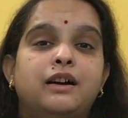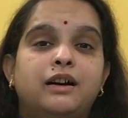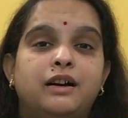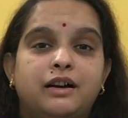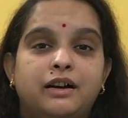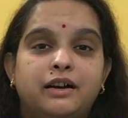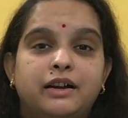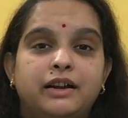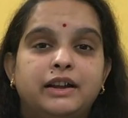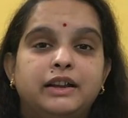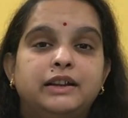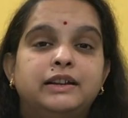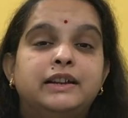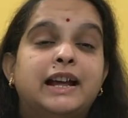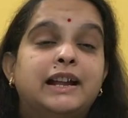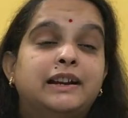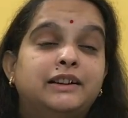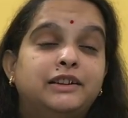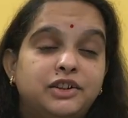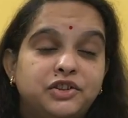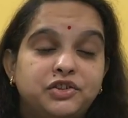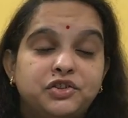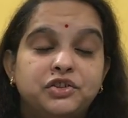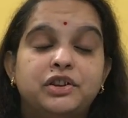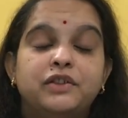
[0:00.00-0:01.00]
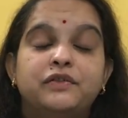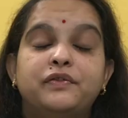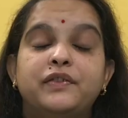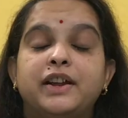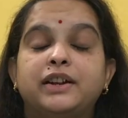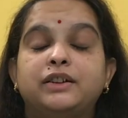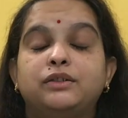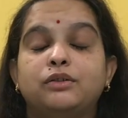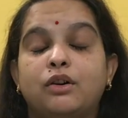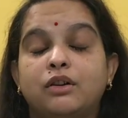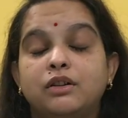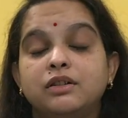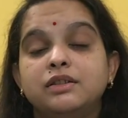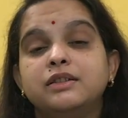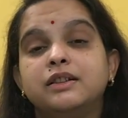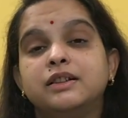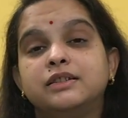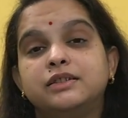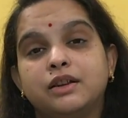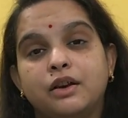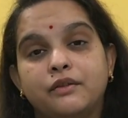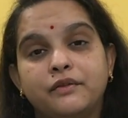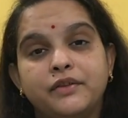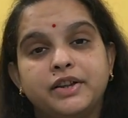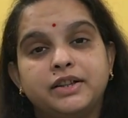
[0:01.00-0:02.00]
dilatation effect on
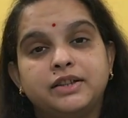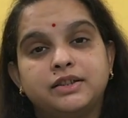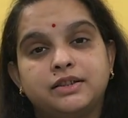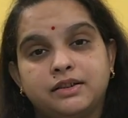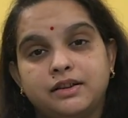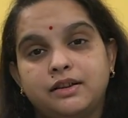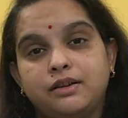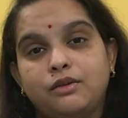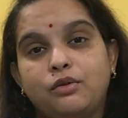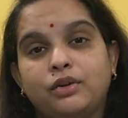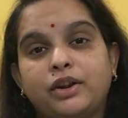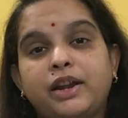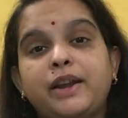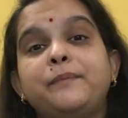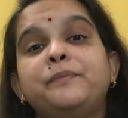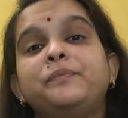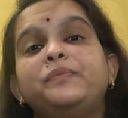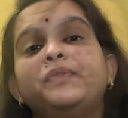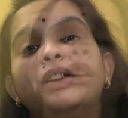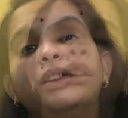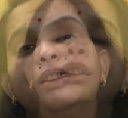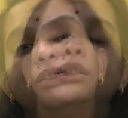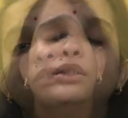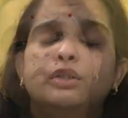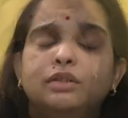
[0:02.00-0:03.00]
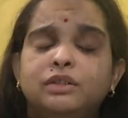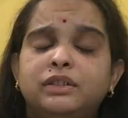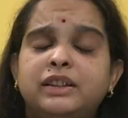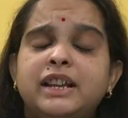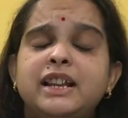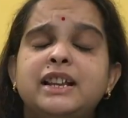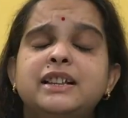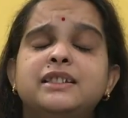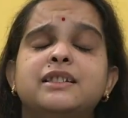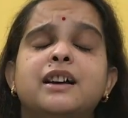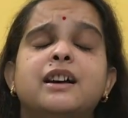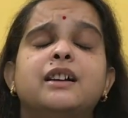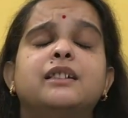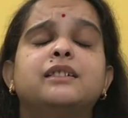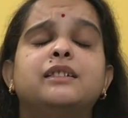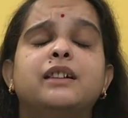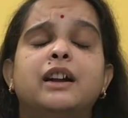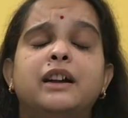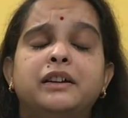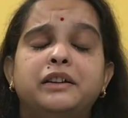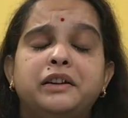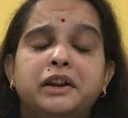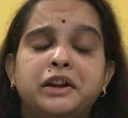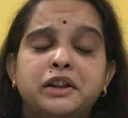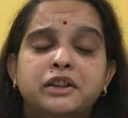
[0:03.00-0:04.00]
the cervix. Okay, so these are
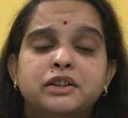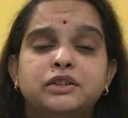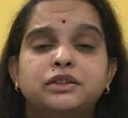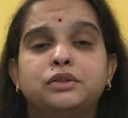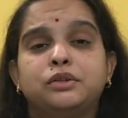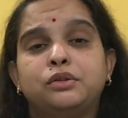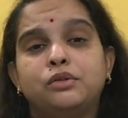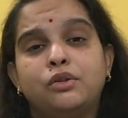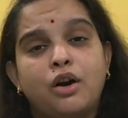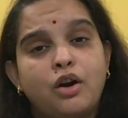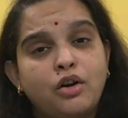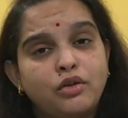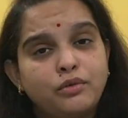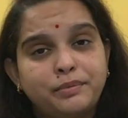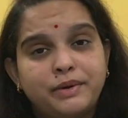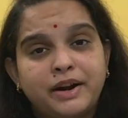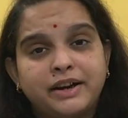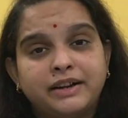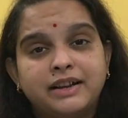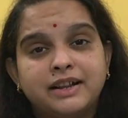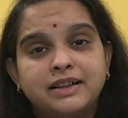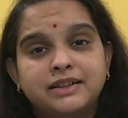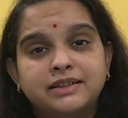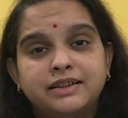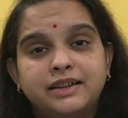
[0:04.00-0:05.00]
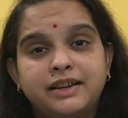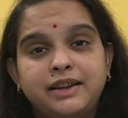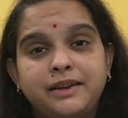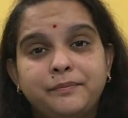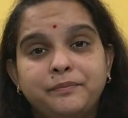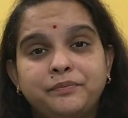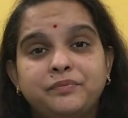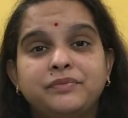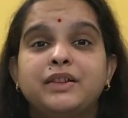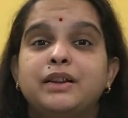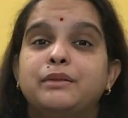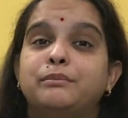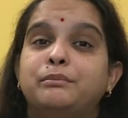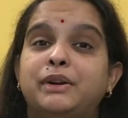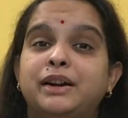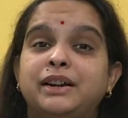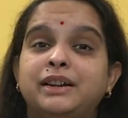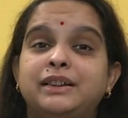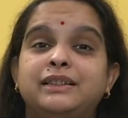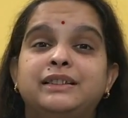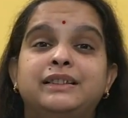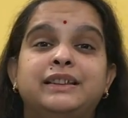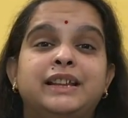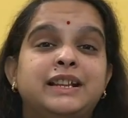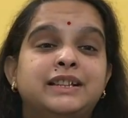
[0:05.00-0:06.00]
continuous throughout pregnancy,
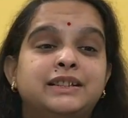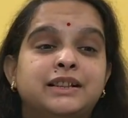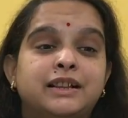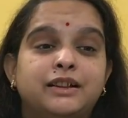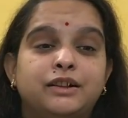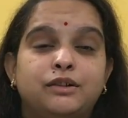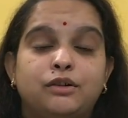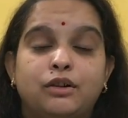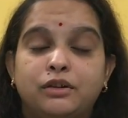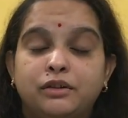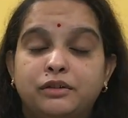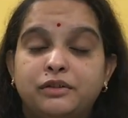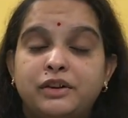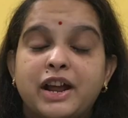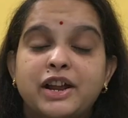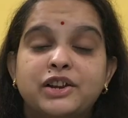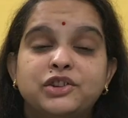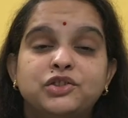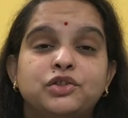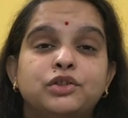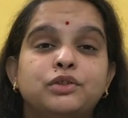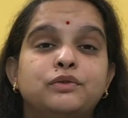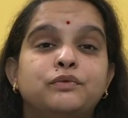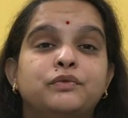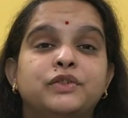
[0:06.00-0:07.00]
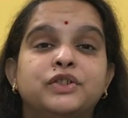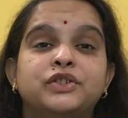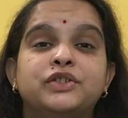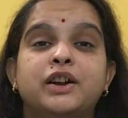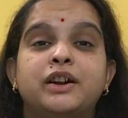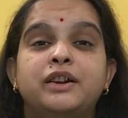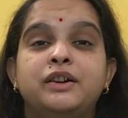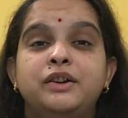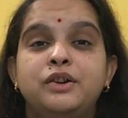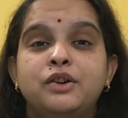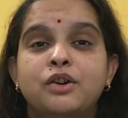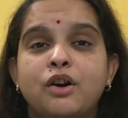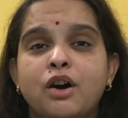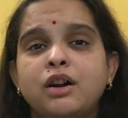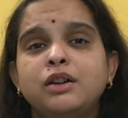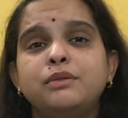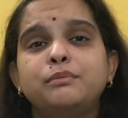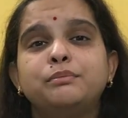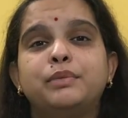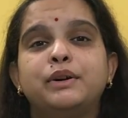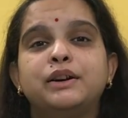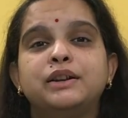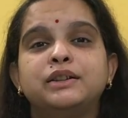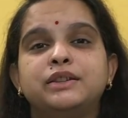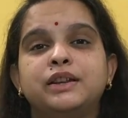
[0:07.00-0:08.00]
but these are the contractions which are
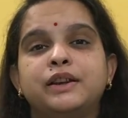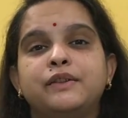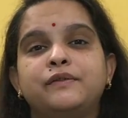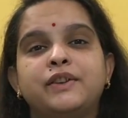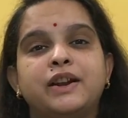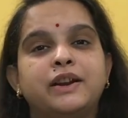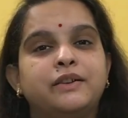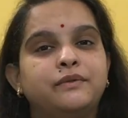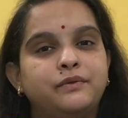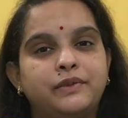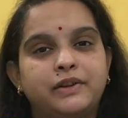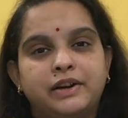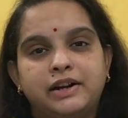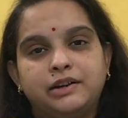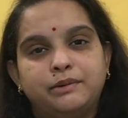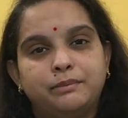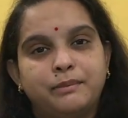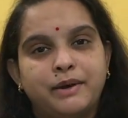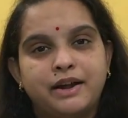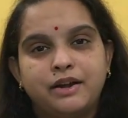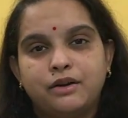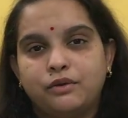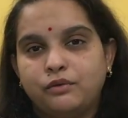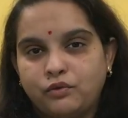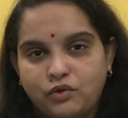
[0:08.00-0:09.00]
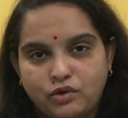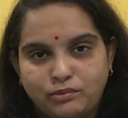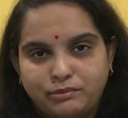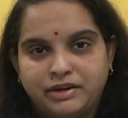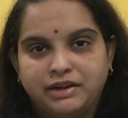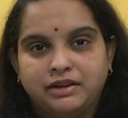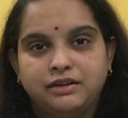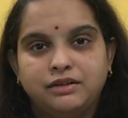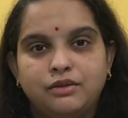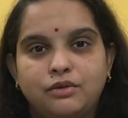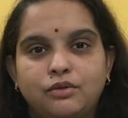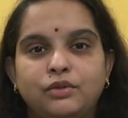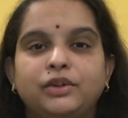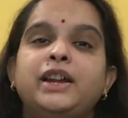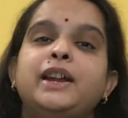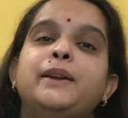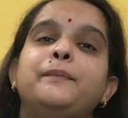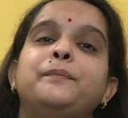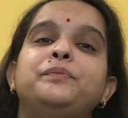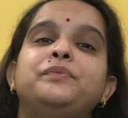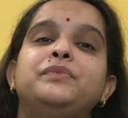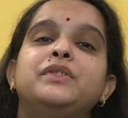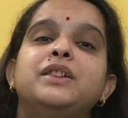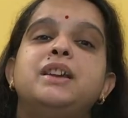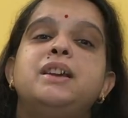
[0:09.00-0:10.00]
not perceived and felt by a woman.
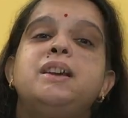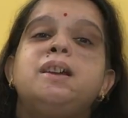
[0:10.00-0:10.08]
Okay,